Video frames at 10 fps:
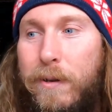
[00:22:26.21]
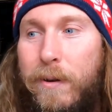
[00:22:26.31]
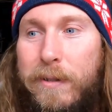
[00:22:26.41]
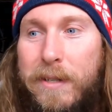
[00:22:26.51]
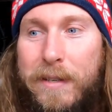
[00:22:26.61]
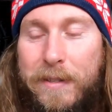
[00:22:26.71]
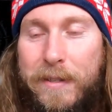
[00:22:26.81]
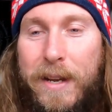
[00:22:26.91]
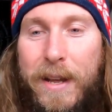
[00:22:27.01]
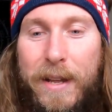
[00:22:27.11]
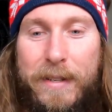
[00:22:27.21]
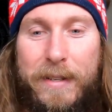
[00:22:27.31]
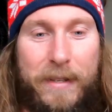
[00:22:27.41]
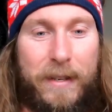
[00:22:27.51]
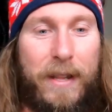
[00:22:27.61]
So just
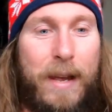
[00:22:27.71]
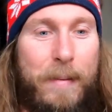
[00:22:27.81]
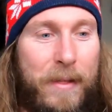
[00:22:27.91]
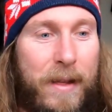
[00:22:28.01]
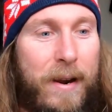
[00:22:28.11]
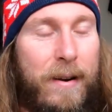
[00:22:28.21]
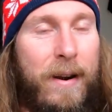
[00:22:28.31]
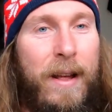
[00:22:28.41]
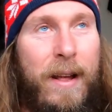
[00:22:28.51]
disclaimer there.